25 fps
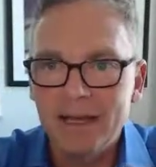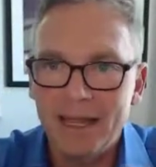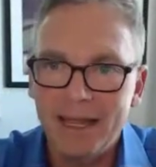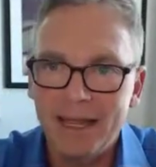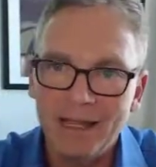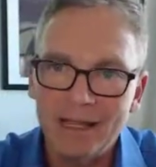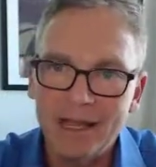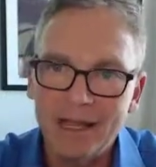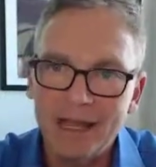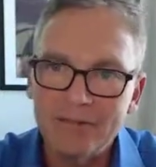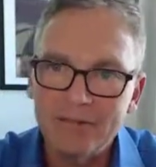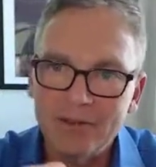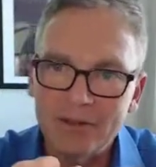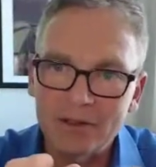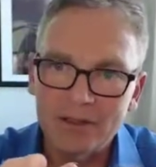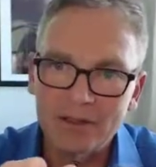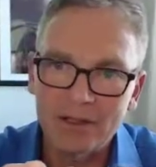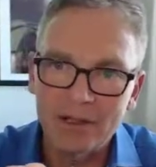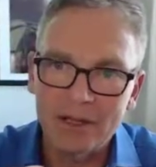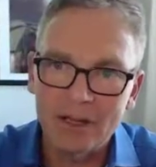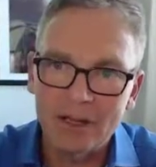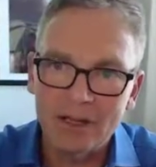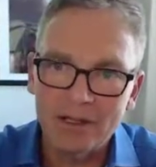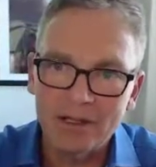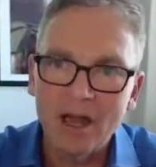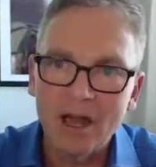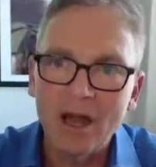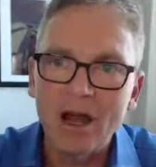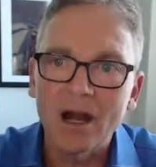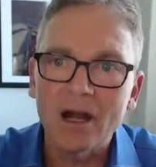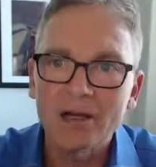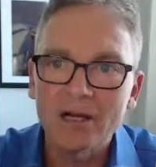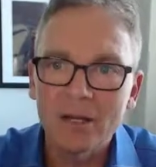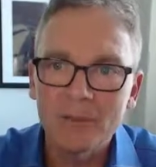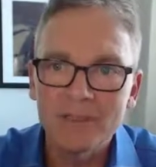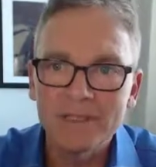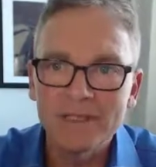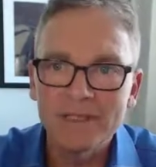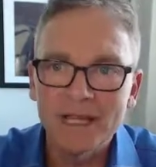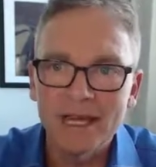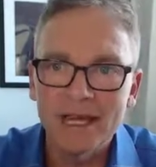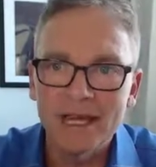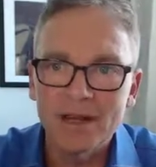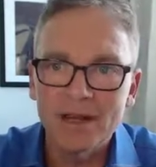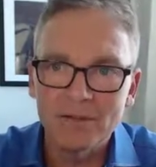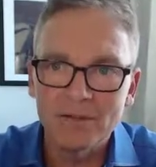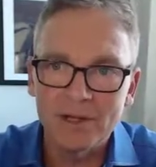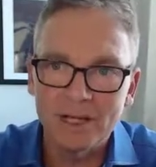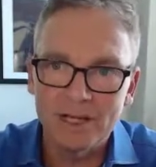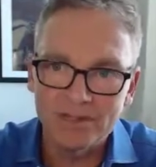and I have a car coming
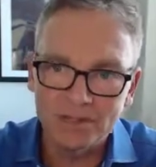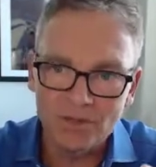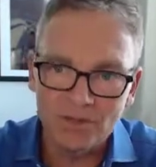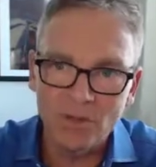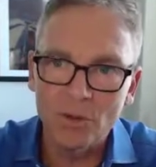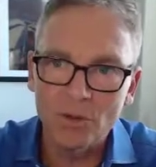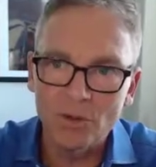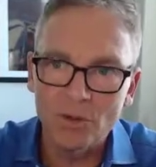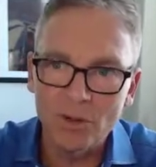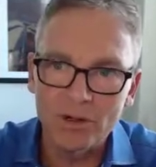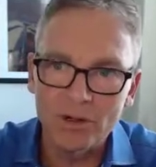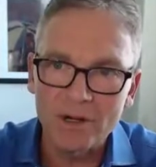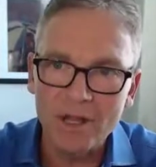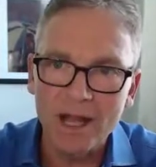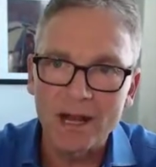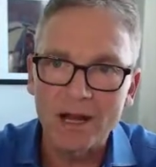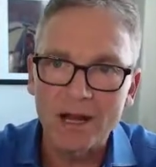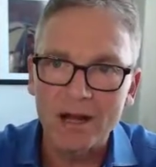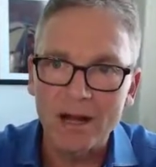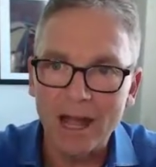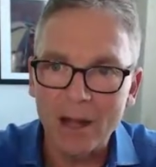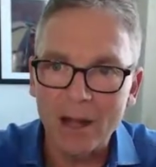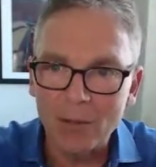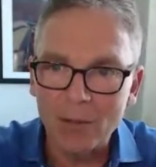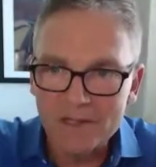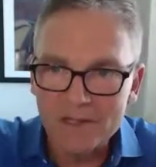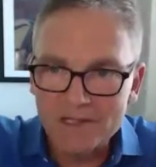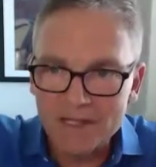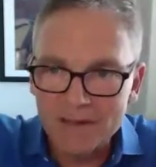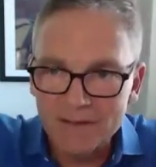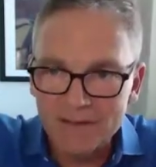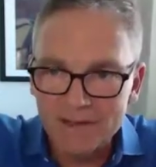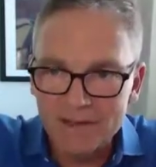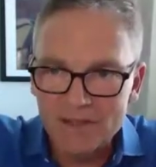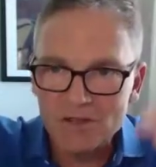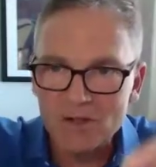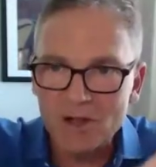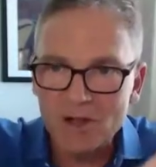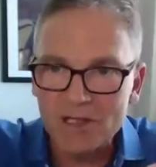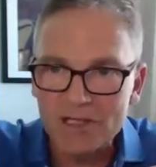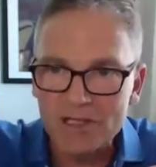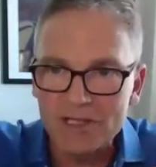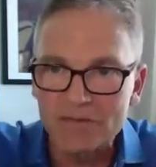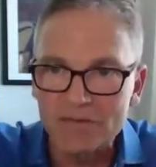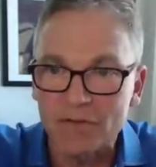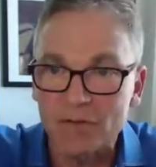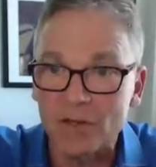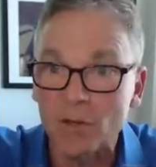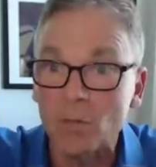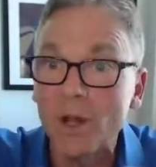down, and it's a 4-door car, I want to send the
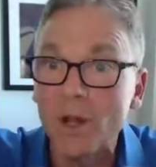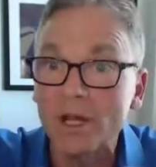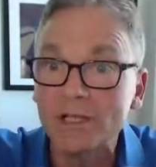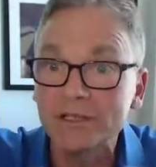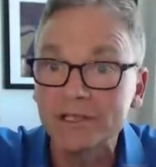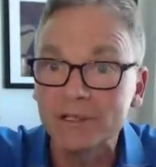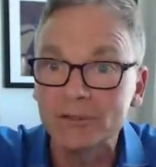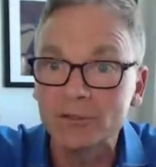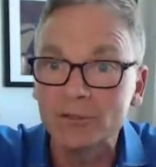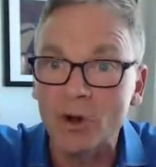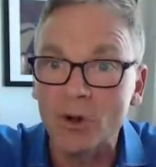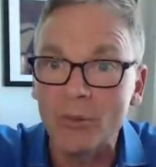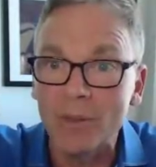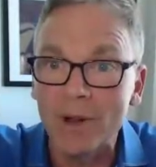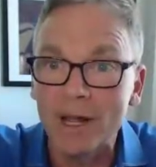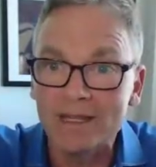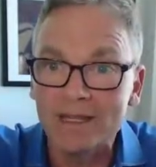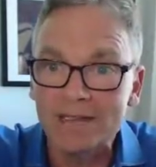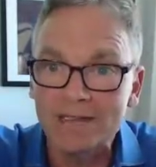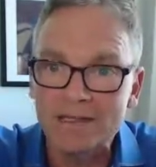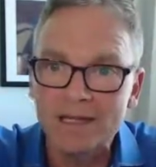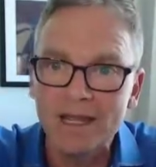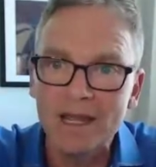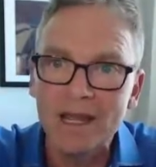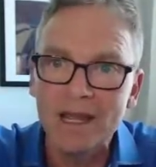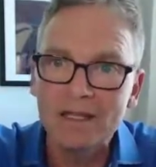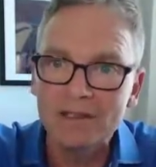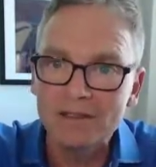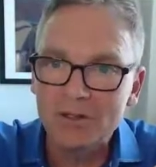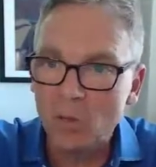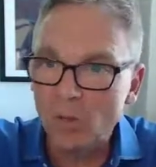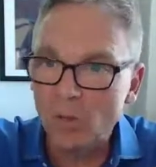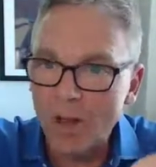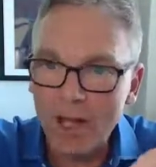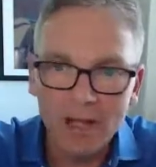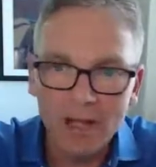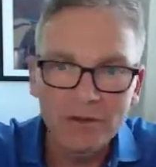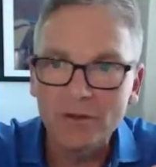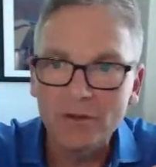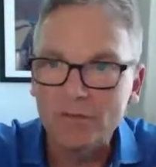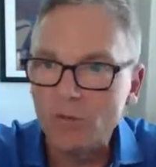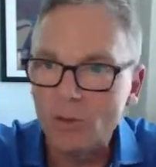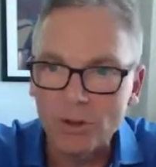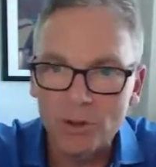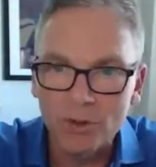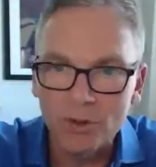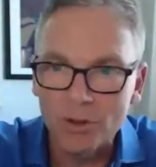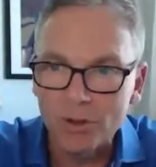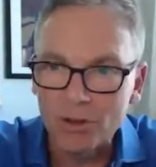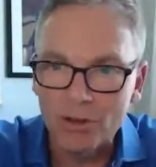instructions for the welding robots to weld a
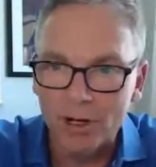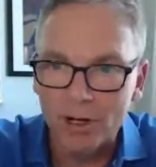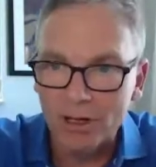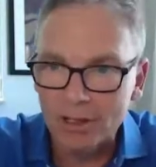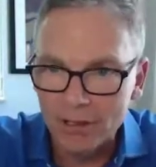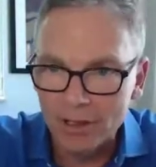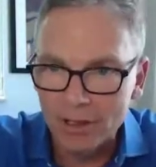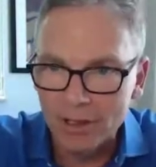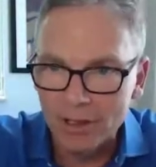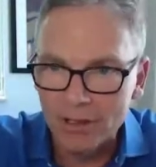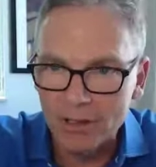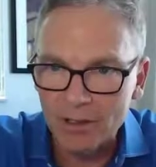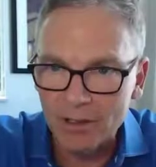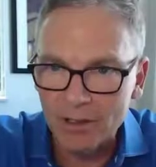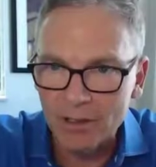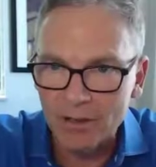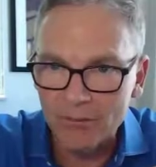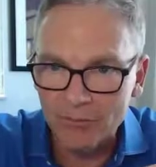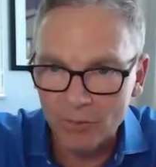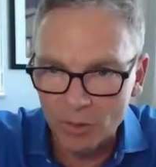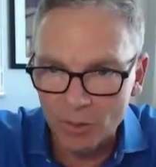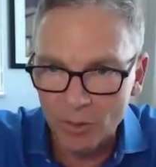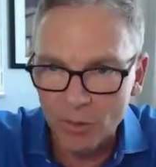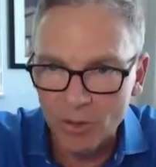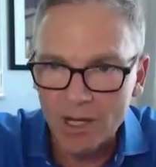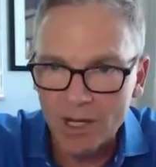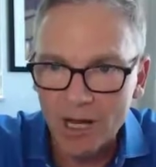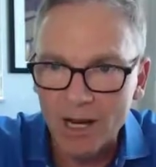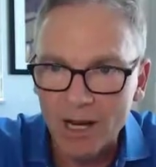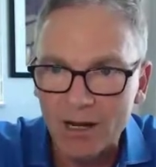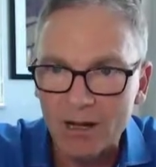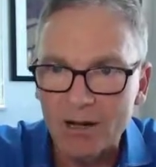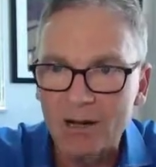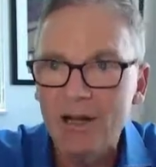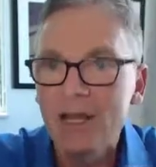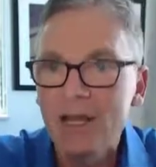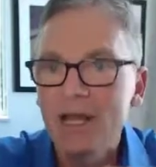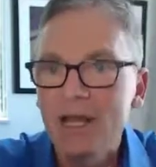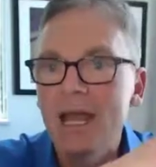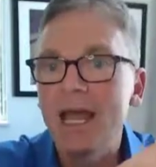4-door car.